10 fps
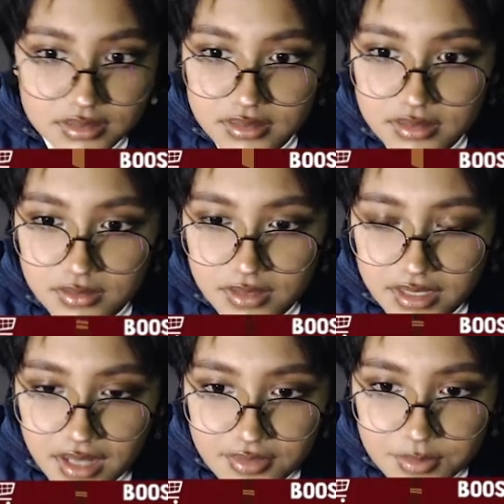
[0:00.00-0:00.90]
Let's go
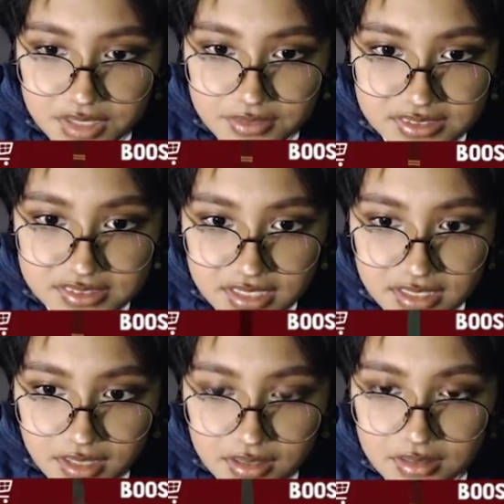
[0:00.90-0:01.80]
ahead and have a bit of a
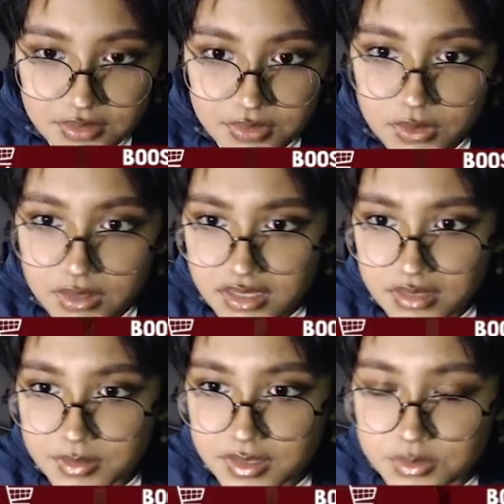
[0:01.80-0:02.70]
sit down on the floor
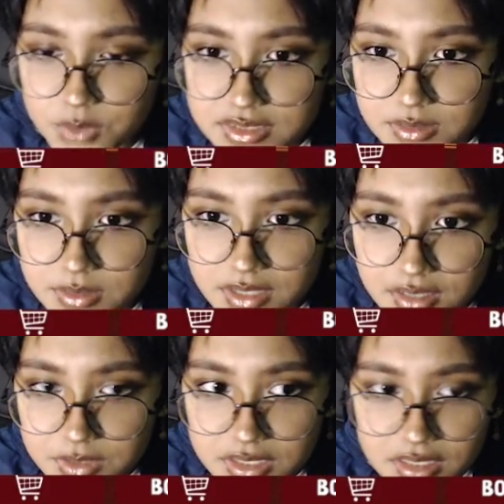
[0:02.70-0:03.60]
here because what is going
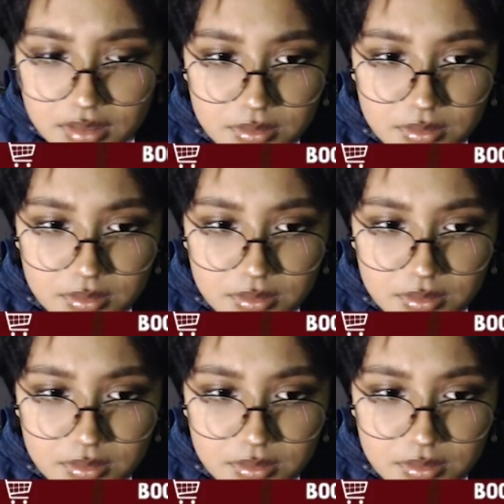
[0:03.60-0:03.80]
on with